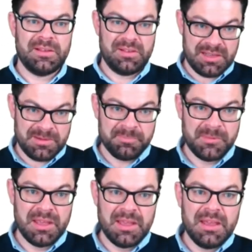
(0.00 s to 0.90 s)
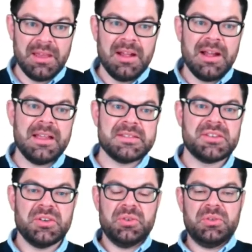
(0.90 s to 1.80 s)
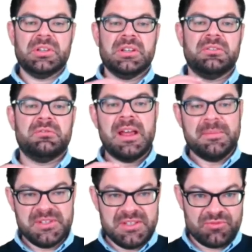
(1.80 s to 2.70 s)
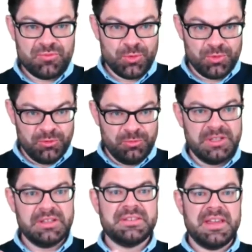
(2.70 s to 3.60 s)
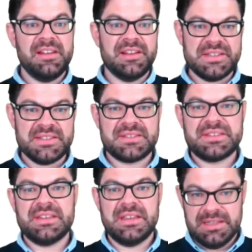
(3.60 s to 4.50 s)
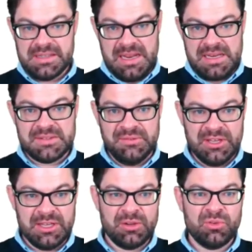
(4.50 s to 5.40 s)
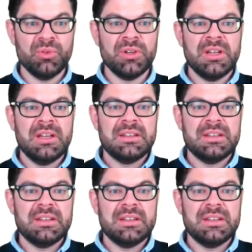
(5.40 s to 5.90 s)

Yeah? And so Ramsey's rule will tell us in the next video